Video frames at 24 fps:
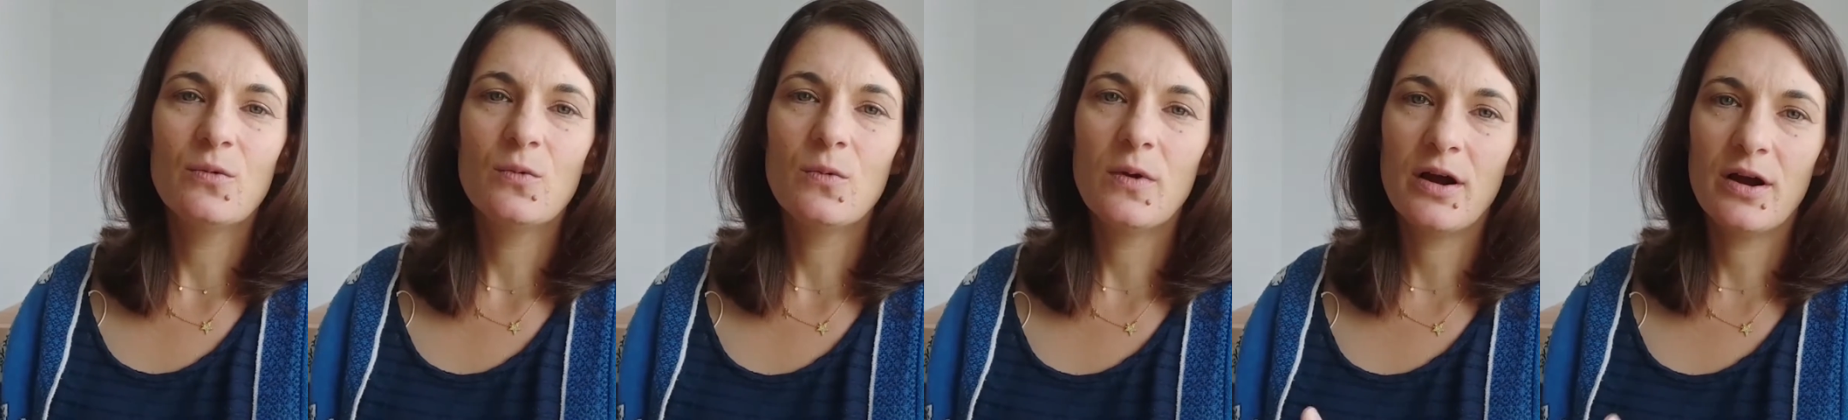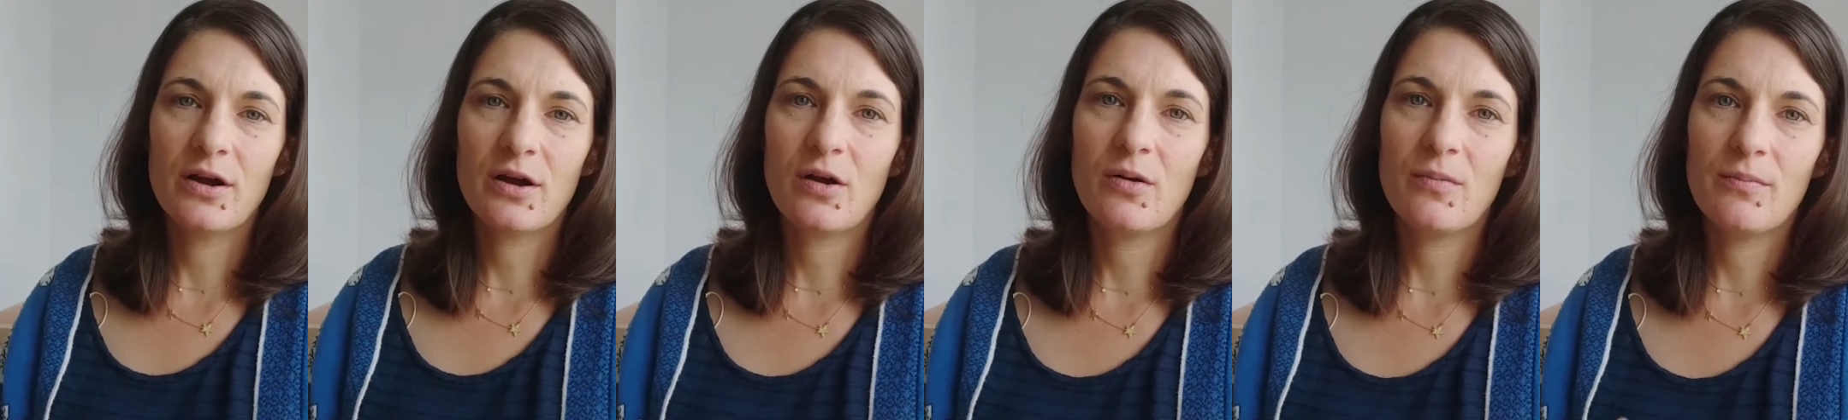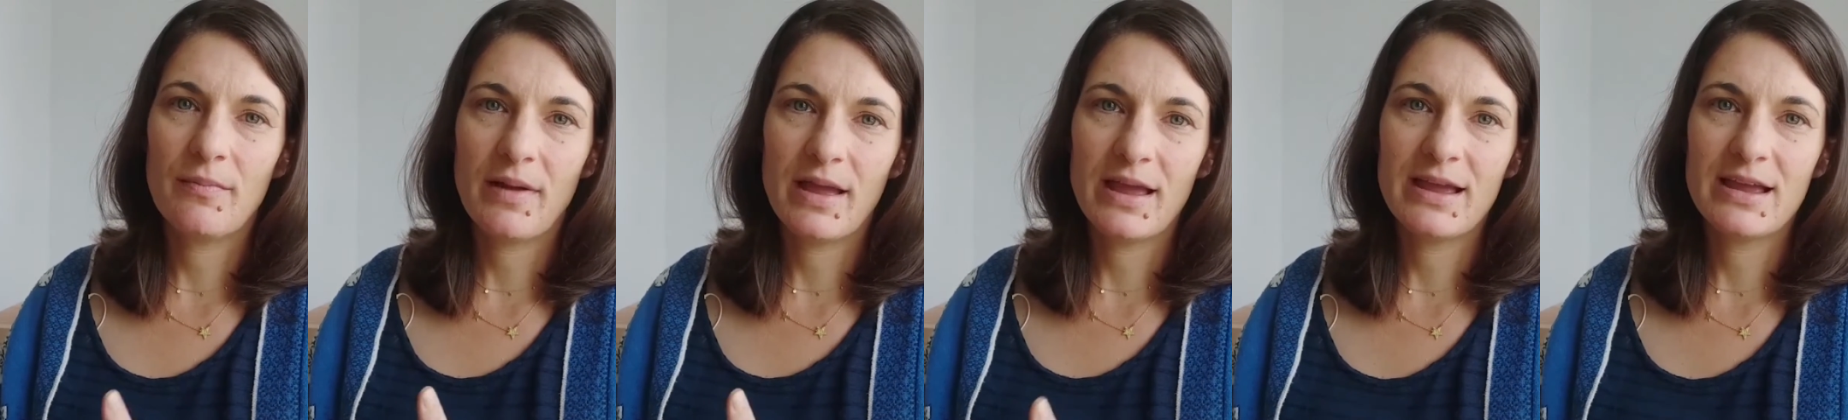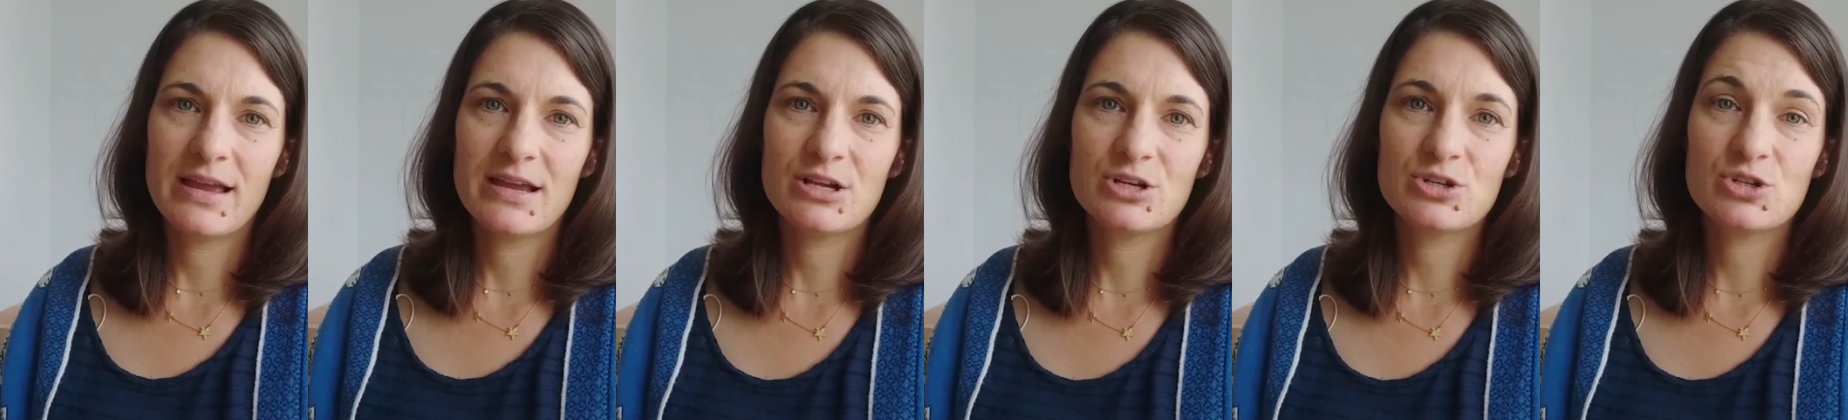work on
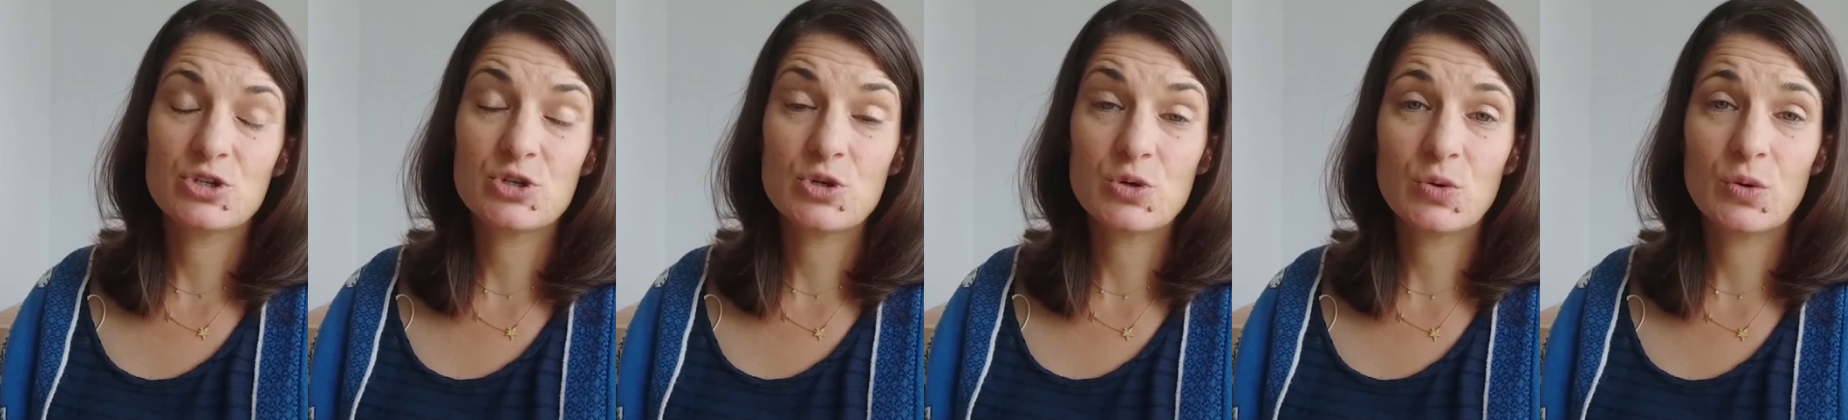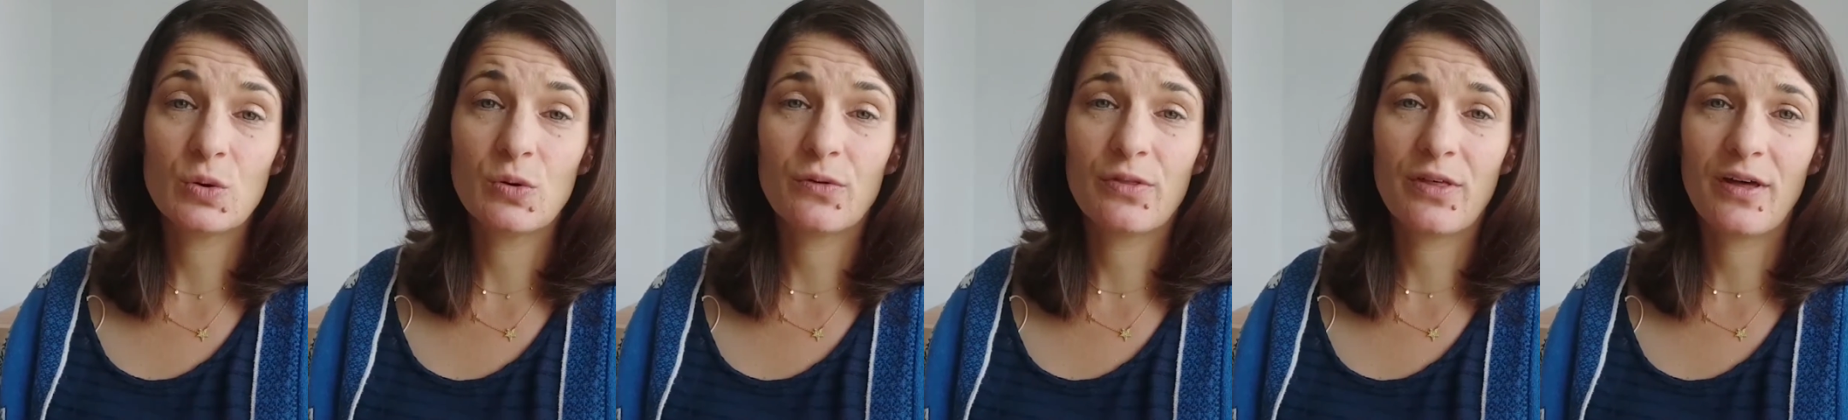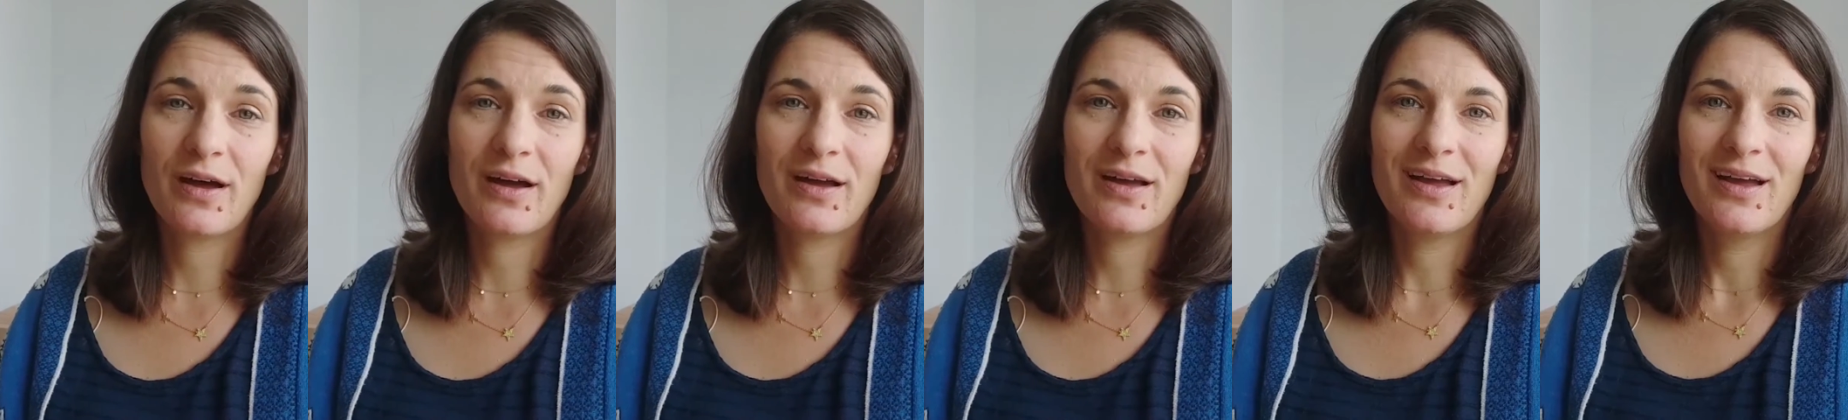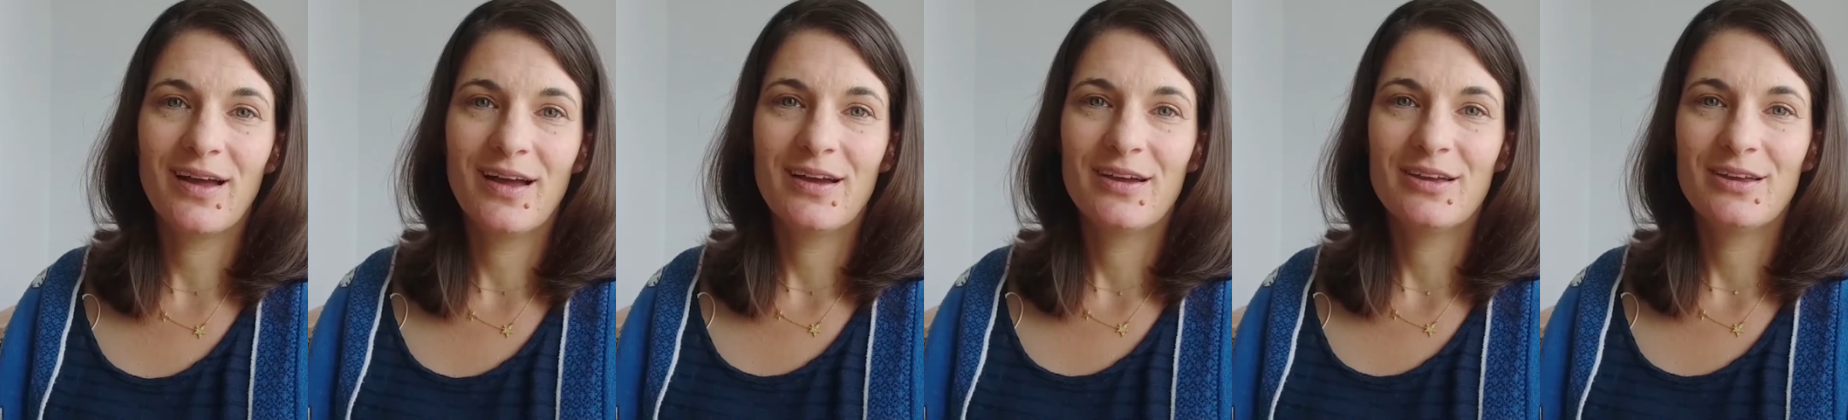making sure
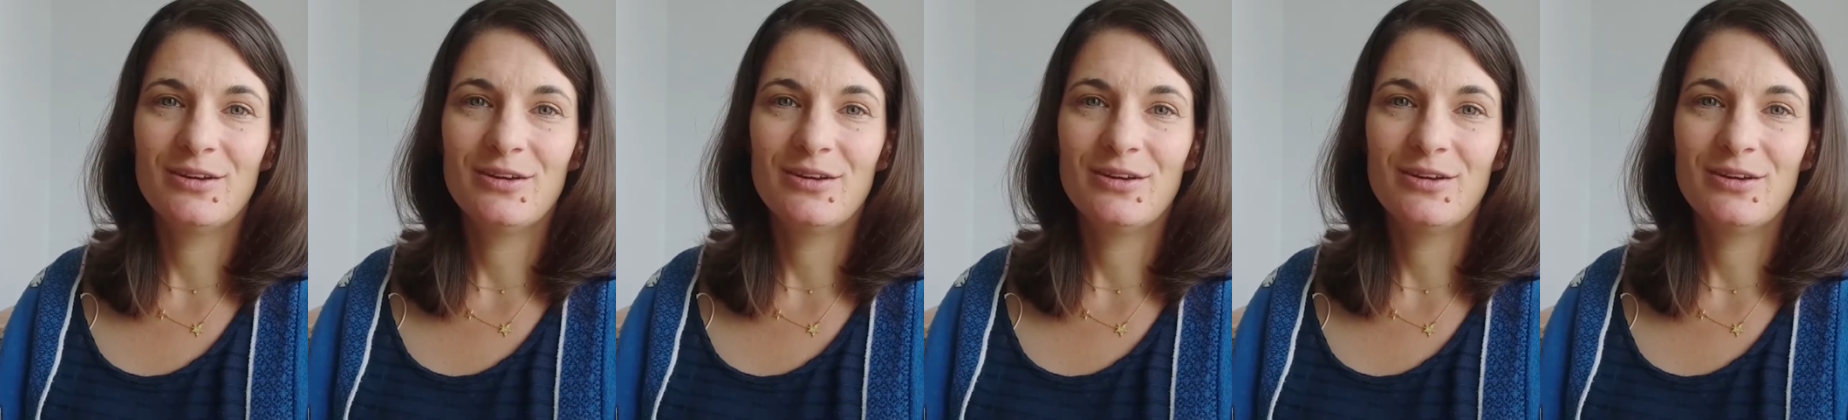that